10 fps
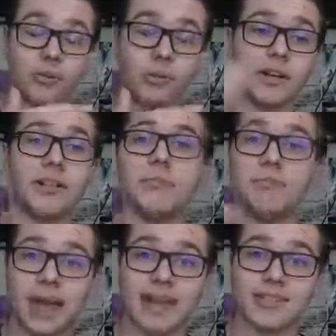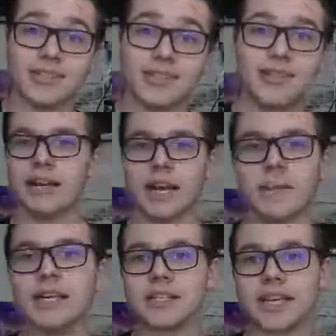One of the best. And I'm
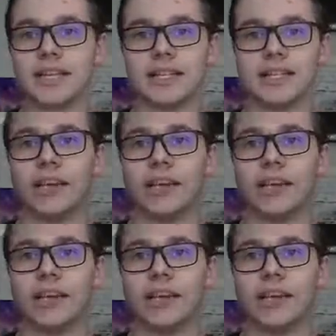not saying that